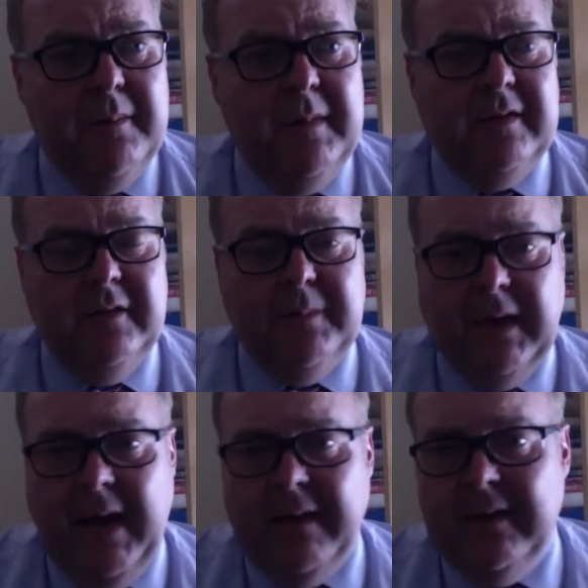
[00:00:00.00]
Mrs
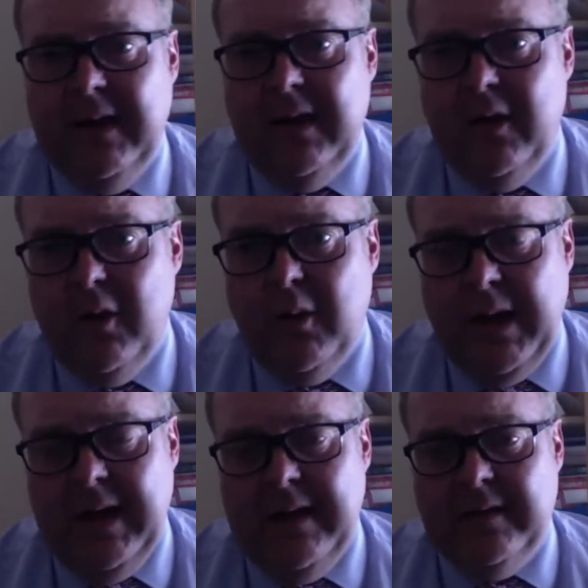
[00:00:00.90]
Mackenzie, who
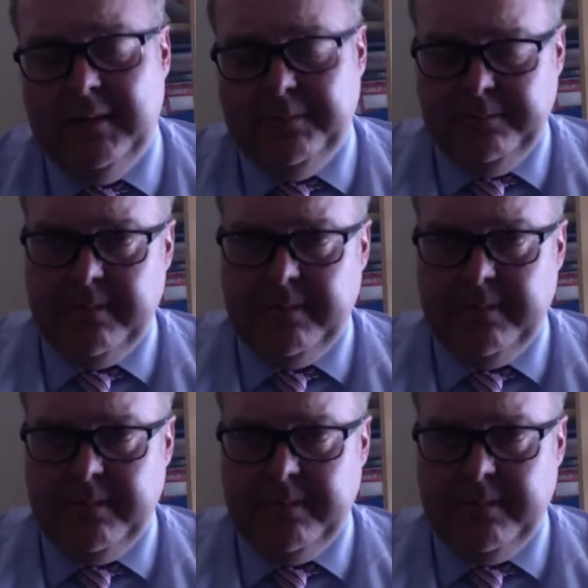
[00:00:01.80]
is